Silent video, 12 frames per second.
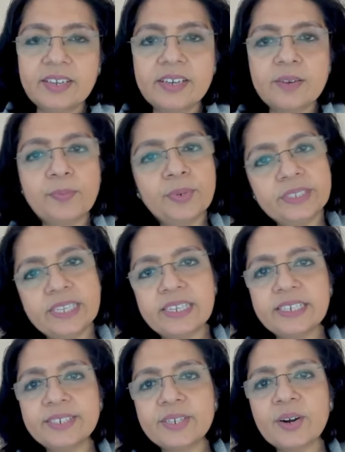put the
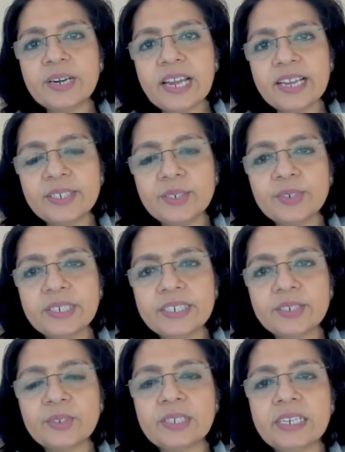lid on and you
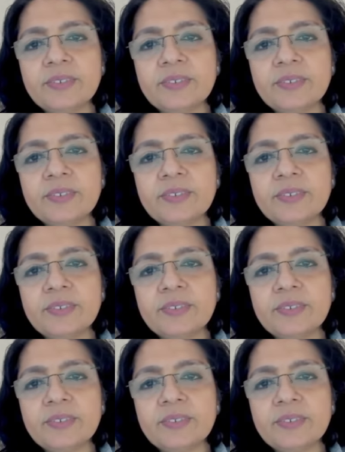need to leave